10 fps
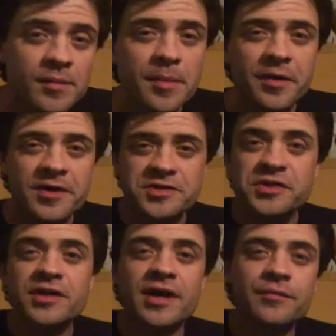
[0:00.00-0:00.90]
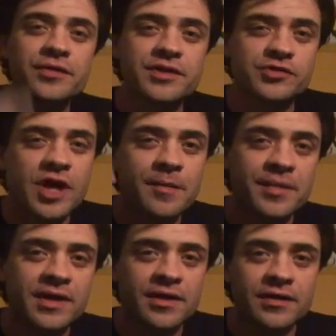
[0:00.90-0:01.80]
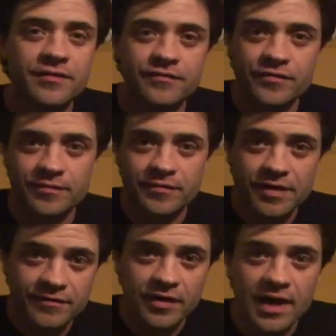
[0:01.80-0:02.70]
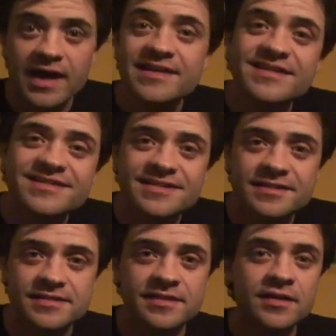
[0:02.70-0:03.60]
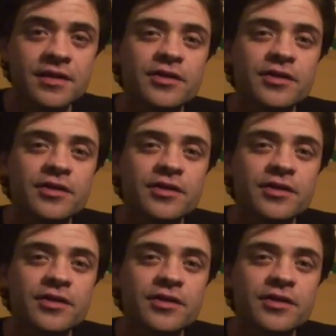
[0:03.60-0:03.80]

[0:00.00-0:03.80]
but because they're not really dropping from a very high distance,